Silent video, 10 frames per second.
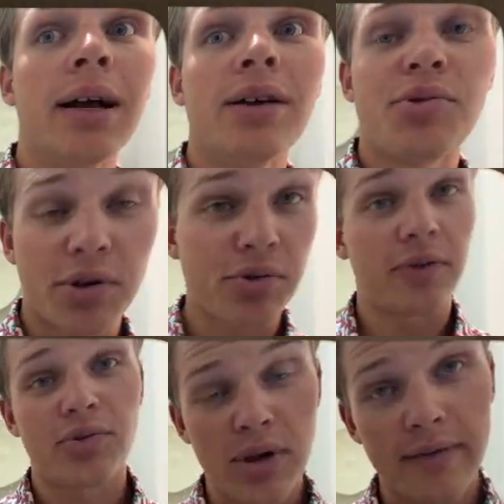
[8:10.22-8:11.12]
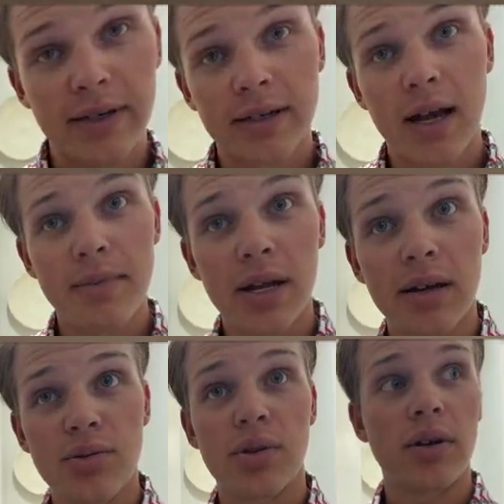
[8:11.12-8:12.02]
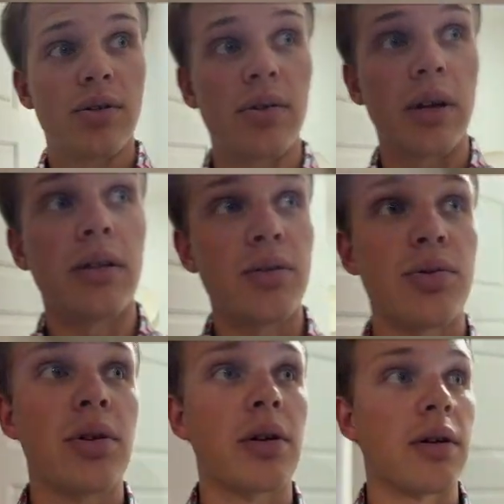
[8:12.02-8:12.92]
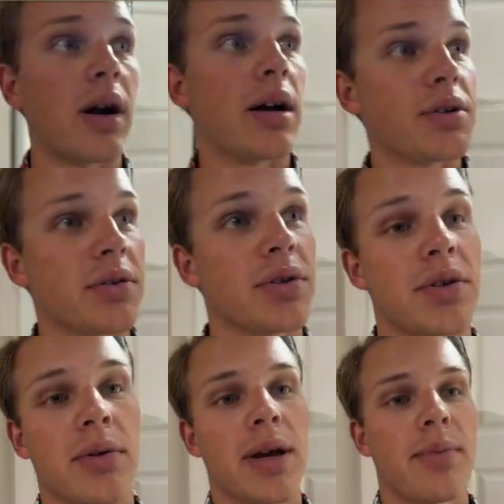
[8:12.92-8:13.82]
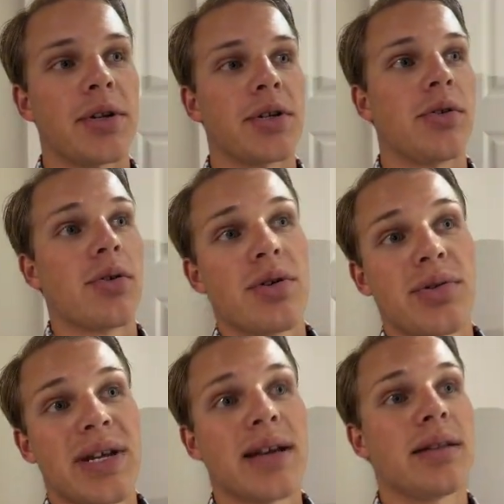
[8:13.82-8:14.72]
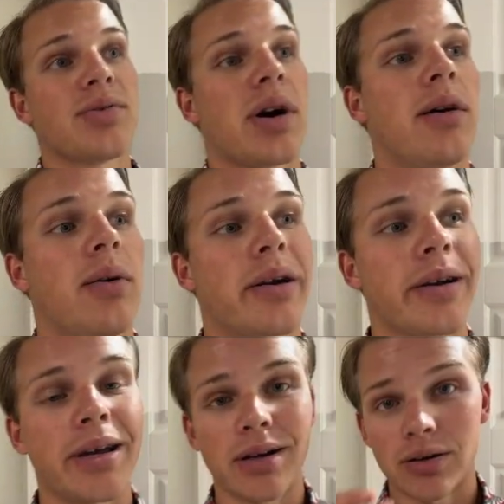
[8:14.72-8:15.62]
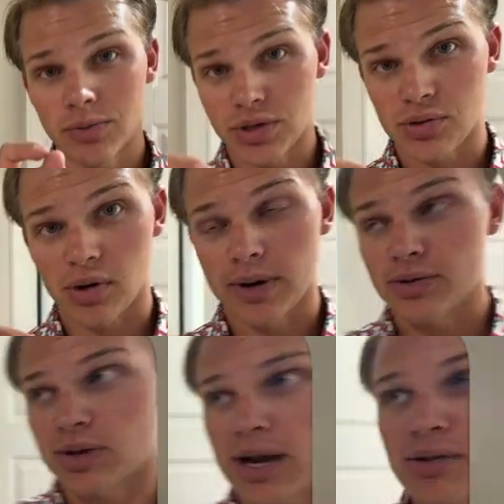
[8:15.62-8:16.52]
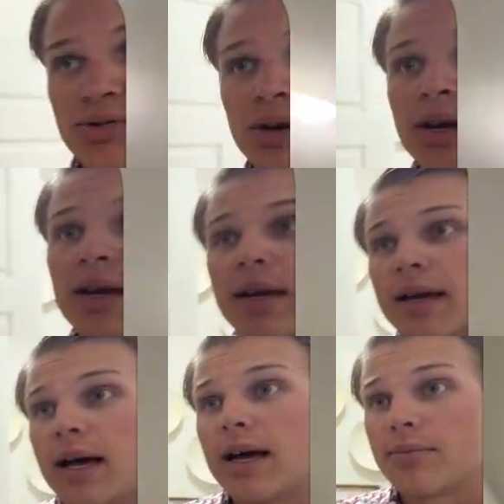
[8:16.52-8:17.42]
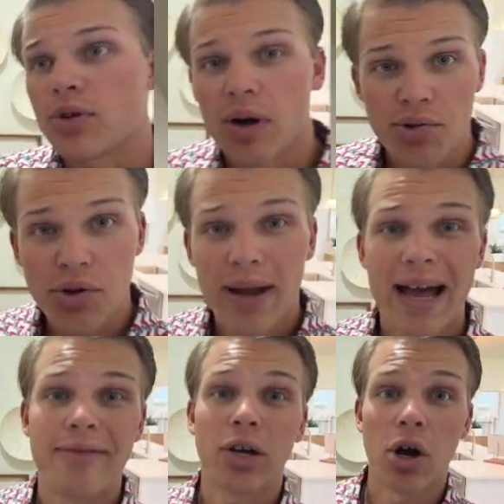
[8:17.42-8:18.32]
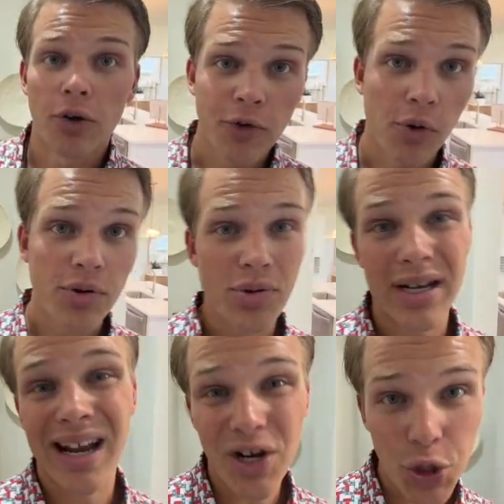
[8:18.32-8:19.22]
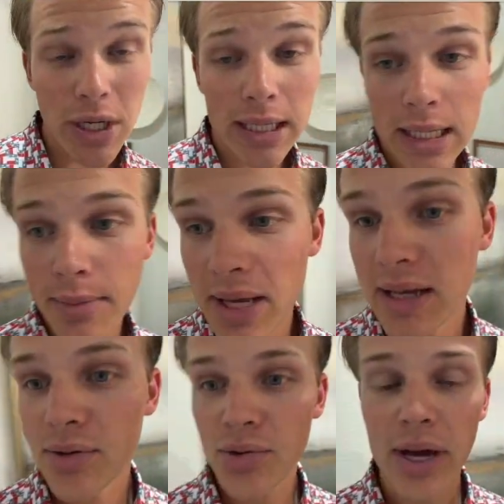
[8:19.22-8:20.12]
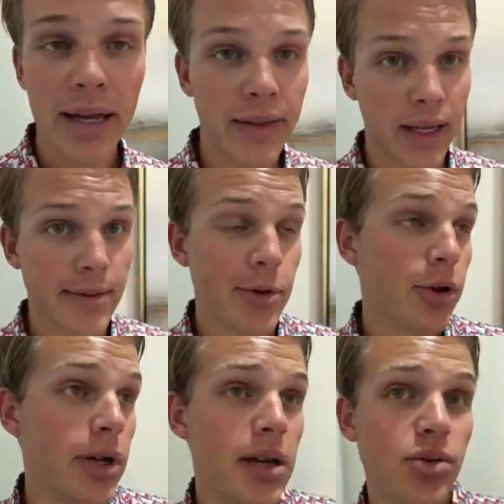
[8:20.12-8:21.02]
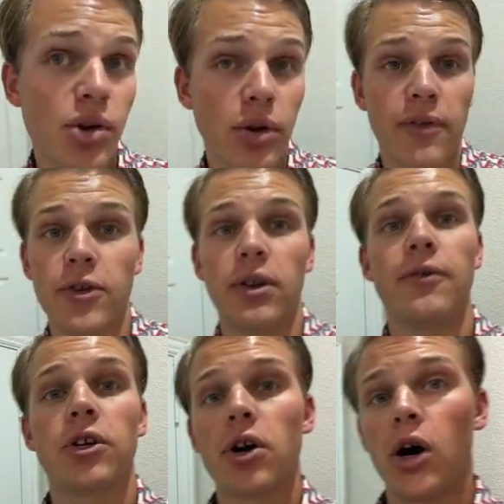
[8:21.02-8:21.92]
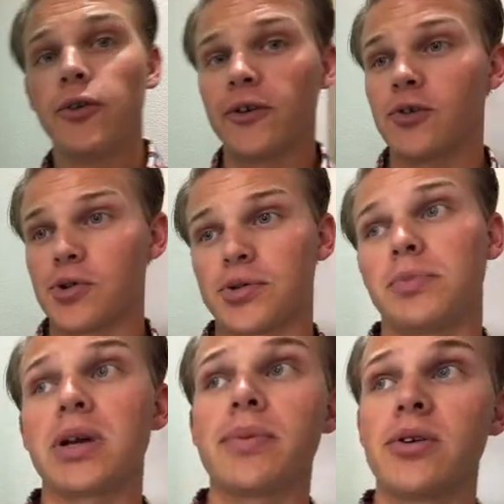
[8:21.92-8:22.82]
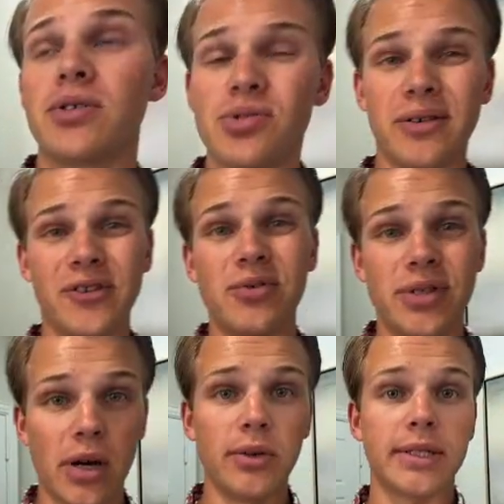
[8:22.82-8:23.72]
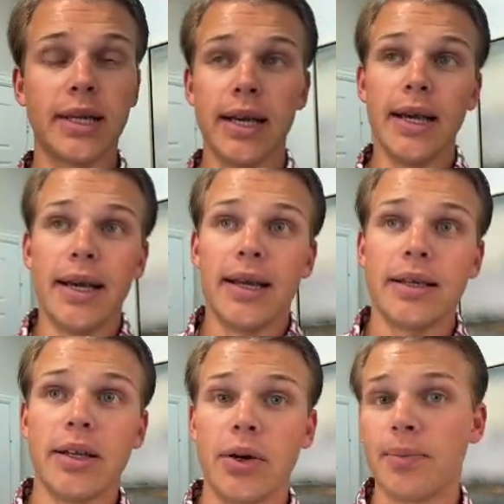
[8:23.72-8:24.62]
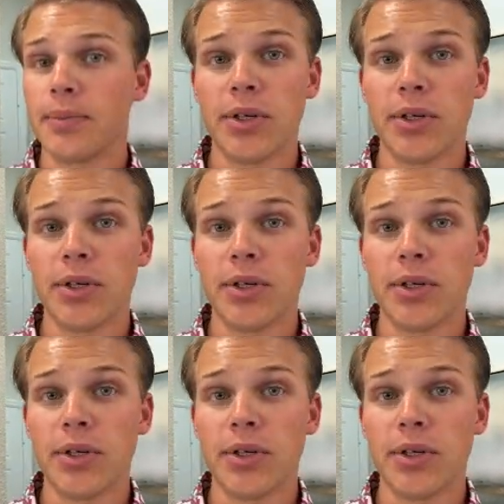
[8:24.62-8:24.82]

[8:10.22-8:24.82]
6 of the 7 amenity centers. Again, this is your garage. They're storing a bunch of doors, tankless hot water heater, which is always nice. You also have a golf course and a country club inside the community. So if you love to golf, of course, a big bonus. If you don't, you don't.